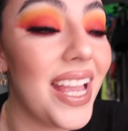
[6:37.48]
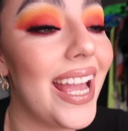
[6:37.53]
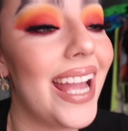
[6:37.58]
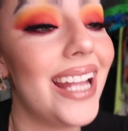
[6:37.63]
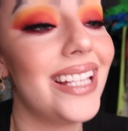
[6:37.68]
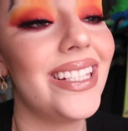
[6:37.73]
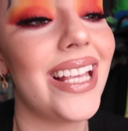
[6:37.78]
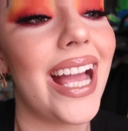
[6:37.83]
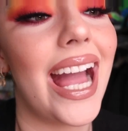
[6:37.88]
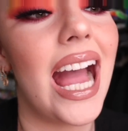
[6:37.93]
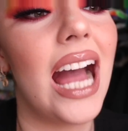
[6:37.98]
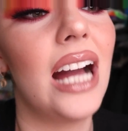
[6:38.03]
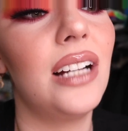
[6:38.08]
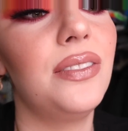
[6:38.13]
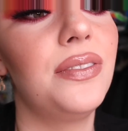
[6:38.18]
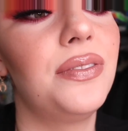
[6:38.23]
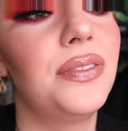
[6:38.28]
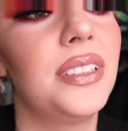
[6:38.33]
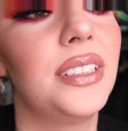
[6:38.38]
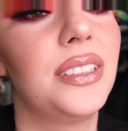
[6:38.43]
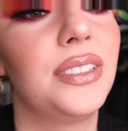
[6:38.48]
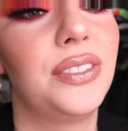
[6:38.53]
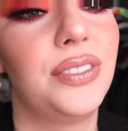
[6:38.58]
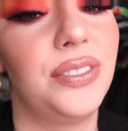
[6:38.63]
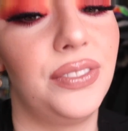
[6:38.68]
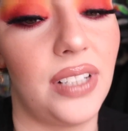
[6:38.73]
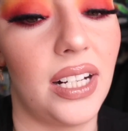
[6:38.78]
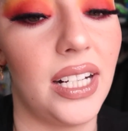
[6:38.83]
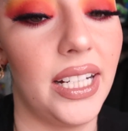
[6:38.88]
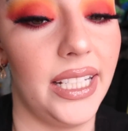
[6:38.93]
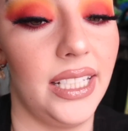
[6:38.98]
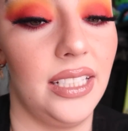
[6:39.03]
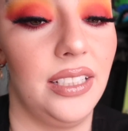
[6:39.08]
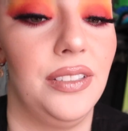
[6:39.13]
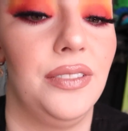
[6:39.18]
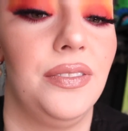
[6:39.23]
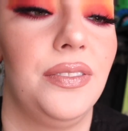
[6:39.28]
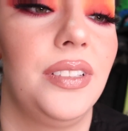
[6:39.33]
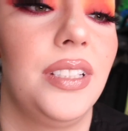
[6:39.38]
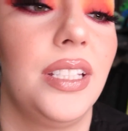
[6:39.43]
It's
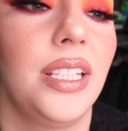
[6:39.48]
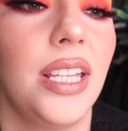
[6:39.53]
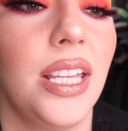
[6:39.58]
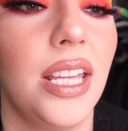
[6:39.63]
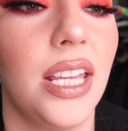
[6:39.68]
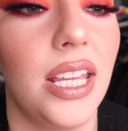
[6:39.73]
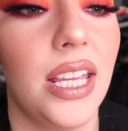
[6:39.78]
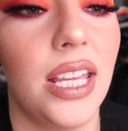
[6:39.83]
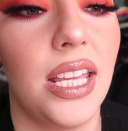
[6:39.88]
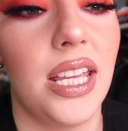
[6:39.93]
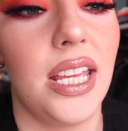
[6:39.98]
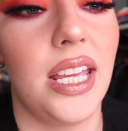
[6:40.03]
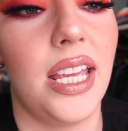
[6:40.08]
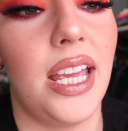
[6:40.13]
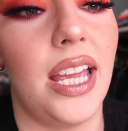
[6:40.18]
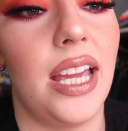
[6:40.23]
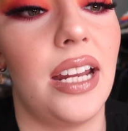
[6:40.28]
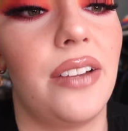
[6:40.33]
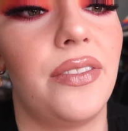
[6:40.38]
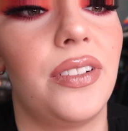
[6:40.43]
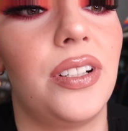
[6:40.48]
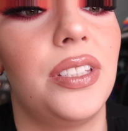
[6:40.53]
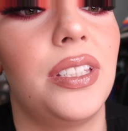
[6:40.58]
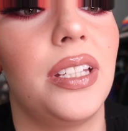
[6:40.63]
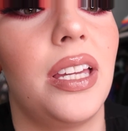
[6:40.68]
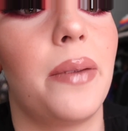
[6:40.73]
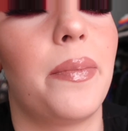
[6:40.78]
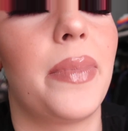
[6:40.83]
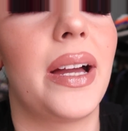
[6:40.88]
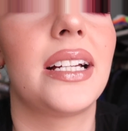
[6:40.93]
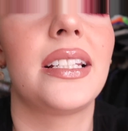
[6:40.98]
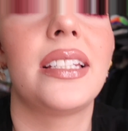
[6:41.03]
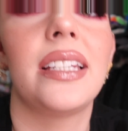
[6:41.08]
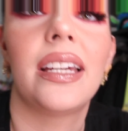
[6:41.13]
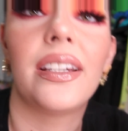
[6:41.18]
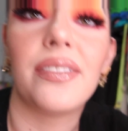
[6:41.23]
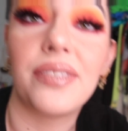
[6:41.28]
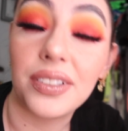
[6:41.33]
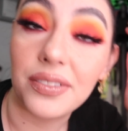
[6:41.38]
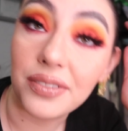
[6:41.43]
5:30. And I've got to get back
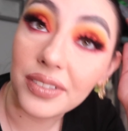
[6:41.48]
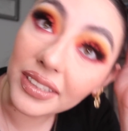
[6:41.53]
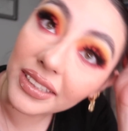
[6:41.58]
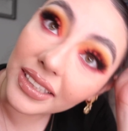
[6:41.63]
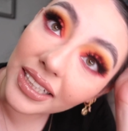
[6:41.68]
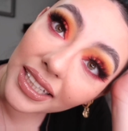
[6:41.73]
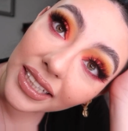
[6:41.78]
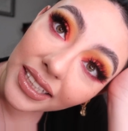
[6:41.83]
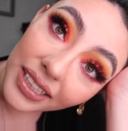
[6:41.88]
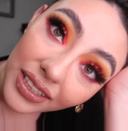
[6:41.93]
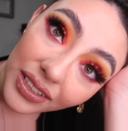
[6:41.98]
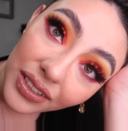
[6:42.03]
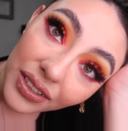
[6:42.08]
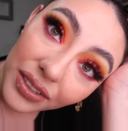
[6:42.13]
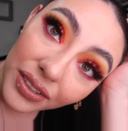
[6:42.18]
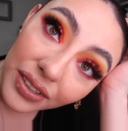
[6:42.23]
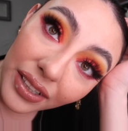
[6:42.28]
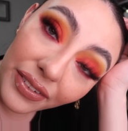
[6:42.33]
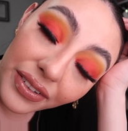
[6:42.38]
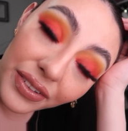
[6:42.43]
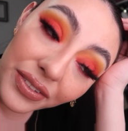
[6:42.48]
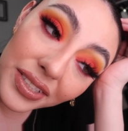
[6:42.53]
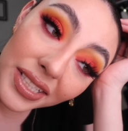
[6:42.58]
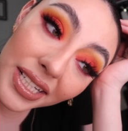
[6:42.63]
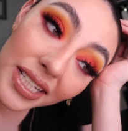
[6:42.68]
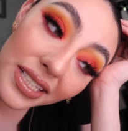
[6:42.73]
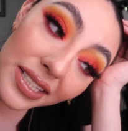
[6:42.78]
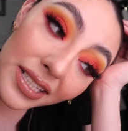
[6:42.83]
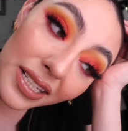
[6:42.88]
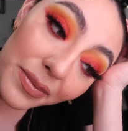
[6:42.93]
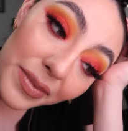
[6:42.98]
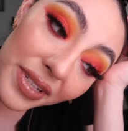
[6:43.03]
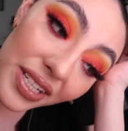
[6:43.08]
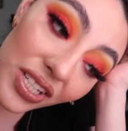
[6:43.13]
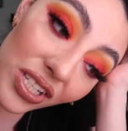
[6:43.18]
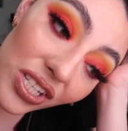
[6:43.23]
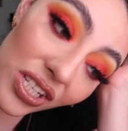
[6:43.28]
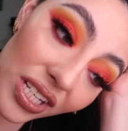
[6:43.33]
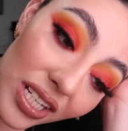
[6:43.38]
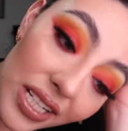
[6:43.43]
to everyone, like, you know, everyone texting me
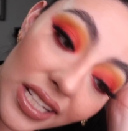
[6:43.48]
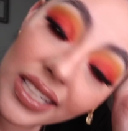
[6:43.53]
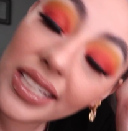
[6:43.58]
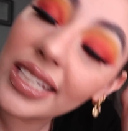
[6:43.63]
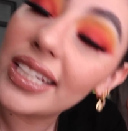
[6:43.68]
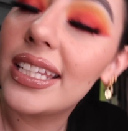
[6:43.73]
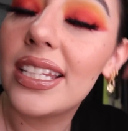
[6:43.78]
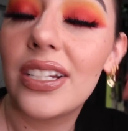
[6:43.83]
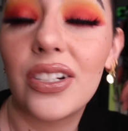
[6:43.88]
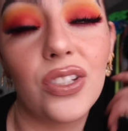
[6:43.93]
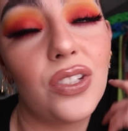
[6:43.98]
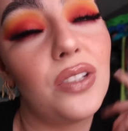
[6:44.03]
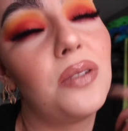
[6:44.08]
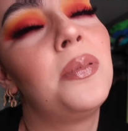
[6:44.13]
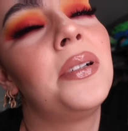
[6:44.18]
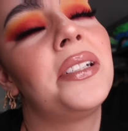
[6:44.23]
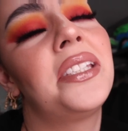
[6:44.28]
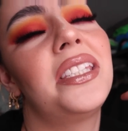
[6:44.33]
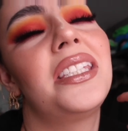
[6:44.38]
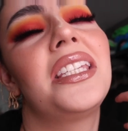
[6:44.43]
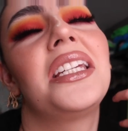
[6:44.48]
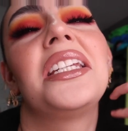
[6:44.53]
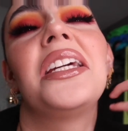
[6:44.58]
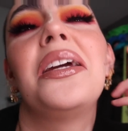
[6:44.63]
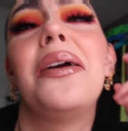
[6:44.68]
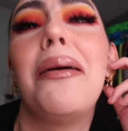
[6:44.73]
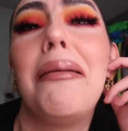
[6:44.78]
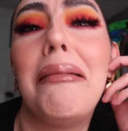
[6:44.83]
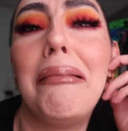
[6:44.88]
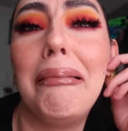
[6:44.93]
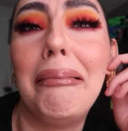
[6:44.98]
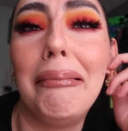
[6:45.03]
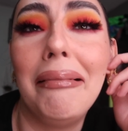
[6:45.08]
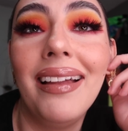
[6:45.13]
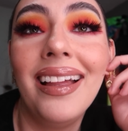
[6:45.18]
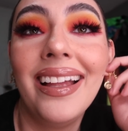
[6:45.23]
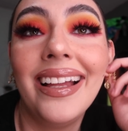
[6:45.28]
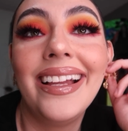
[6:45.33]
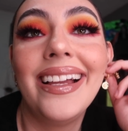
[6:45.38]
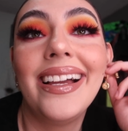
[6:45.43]
and shit. There's so much to
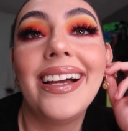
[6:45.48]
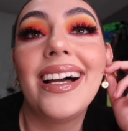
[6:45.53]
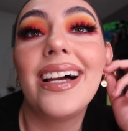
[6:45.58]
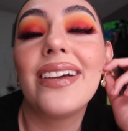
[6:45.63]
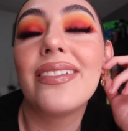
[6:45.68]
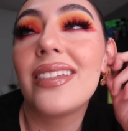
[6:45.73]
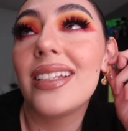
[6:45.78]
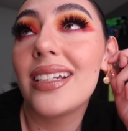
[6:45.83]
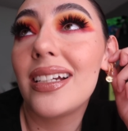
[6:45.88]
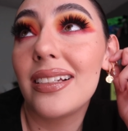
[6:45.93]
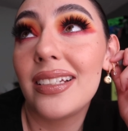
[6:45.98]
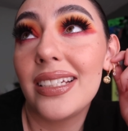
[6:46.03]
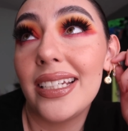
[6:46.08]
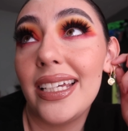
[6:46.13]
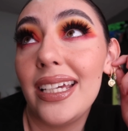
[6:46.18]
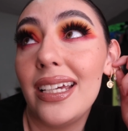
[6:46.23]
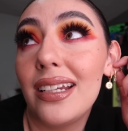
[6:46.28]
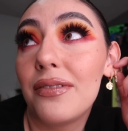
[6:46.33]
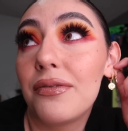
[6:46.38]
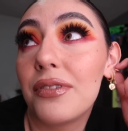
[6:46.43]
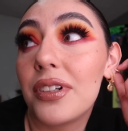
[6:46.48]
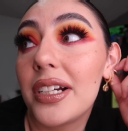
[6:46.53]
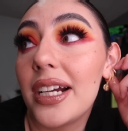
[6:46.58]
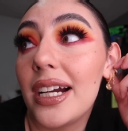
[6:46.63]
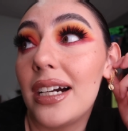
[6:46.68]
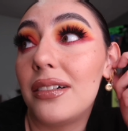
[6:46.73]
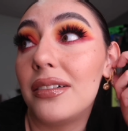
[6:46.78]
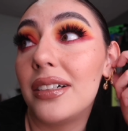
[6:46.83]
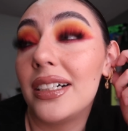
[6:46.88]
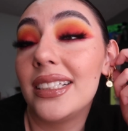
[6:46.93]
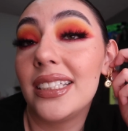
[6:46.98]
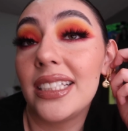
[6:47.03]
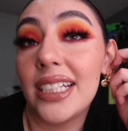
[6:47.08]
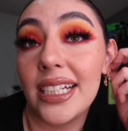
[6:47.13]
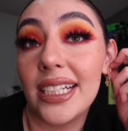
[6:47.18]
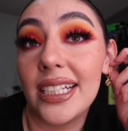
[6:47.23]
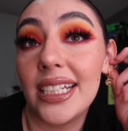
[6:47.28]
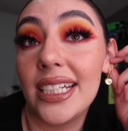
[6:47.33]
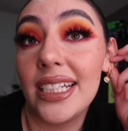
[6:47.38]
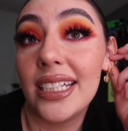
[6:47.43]
do. I've still got to eat and work out and
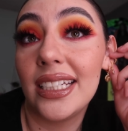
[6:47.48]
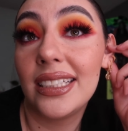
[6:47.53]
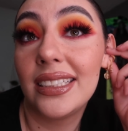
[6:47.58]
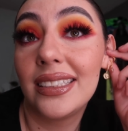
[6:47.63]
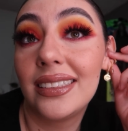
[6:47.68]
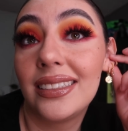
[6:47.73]
tidy.